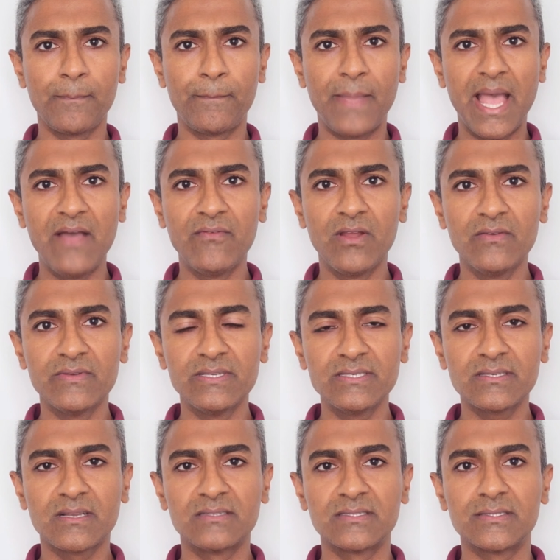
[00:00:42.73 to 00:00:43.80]
Pavlov
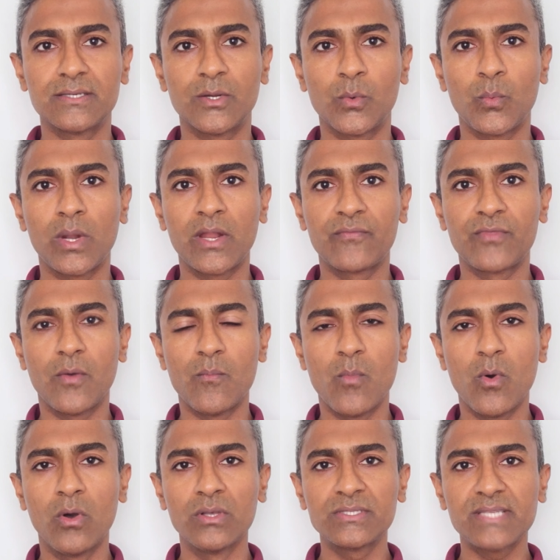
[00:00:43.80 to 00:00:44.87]
is considered one of the
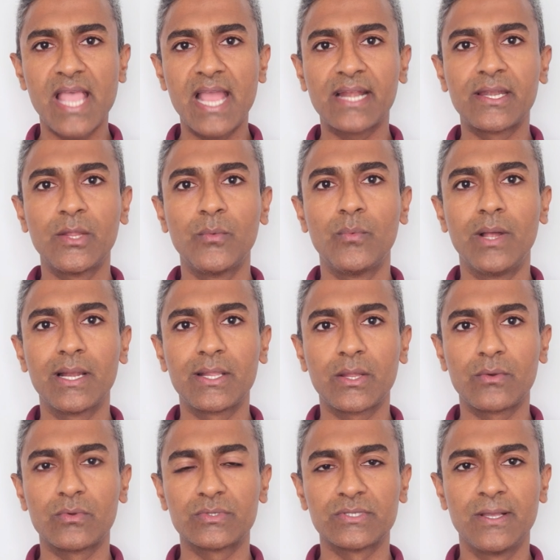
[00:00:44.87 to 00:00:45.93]
most active
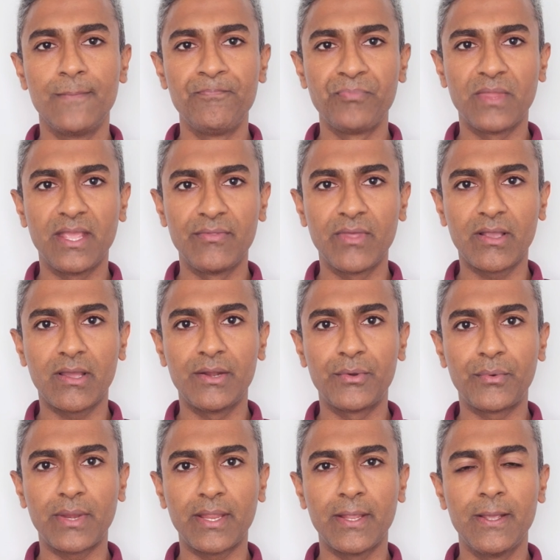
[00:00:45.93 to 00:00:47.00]
volcanoes in the
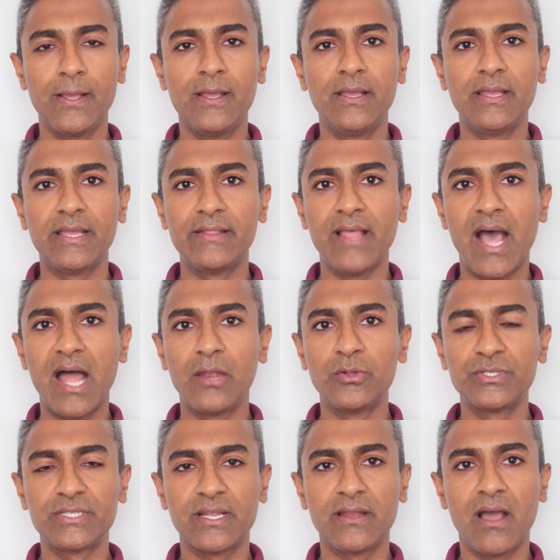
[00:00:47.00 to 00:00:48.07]
country in the
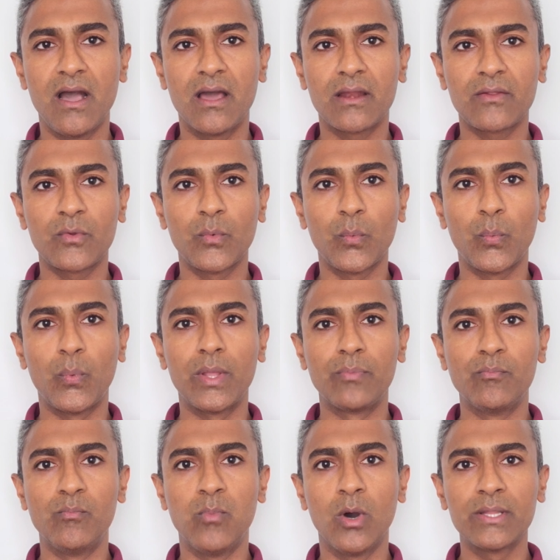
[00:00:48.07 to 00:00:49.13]
Aleutian Arc
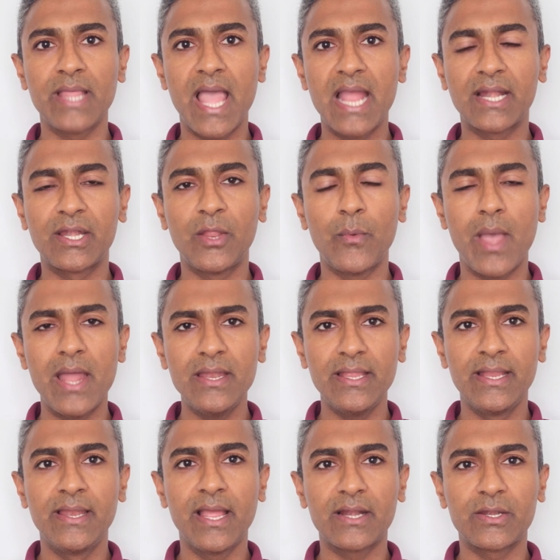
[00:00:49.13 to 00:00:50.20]
with both active and
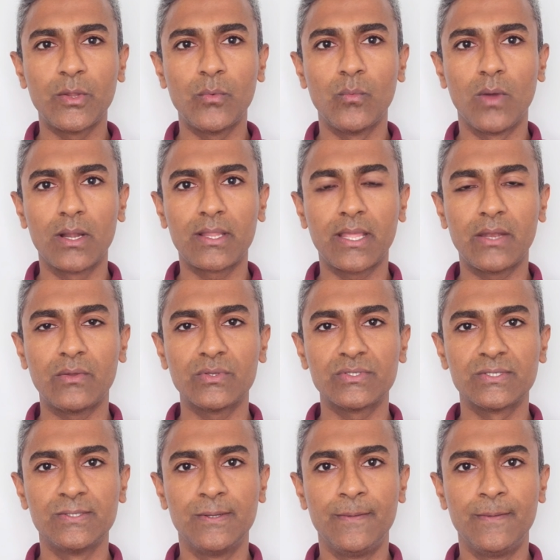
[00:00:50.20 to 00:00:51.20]
inactive volcanoes.